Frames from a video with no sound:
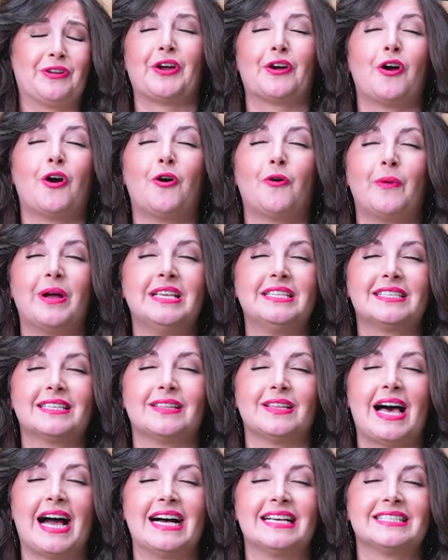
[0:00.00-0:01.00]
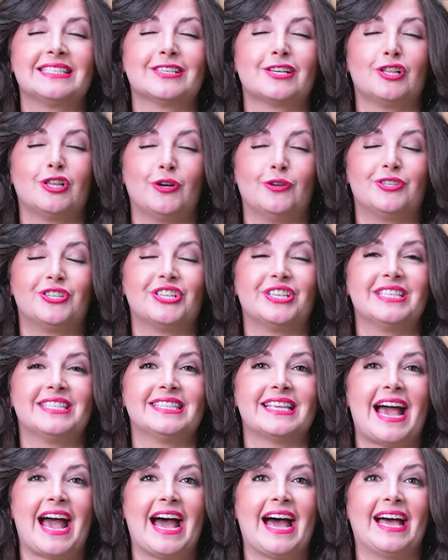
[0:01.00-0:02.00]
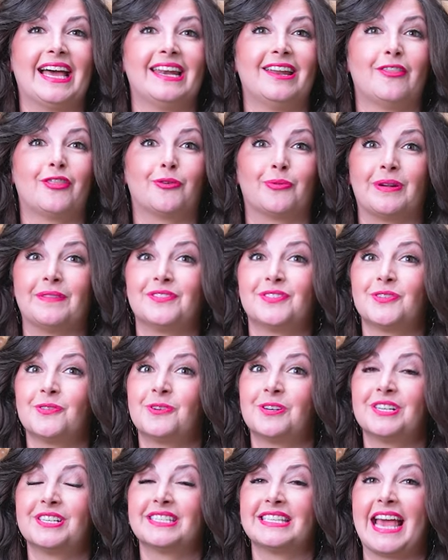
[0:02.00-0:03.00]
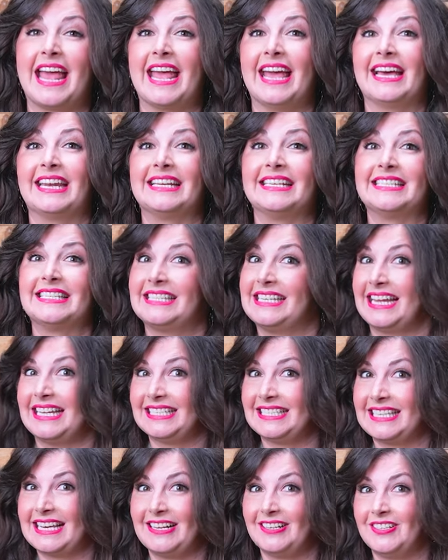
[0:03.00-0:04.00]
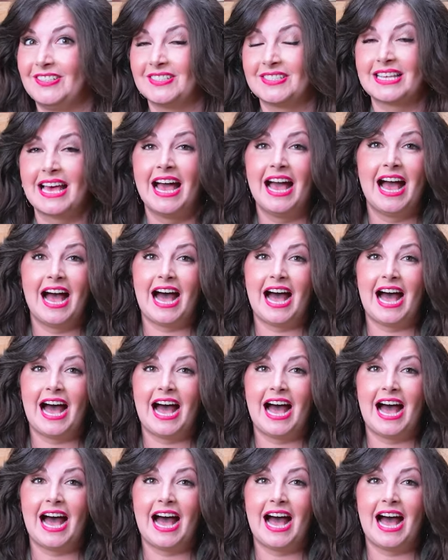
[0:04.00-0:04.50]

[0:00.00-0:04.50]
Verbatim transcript: they are always glass cloches at thrift stores and estate sales.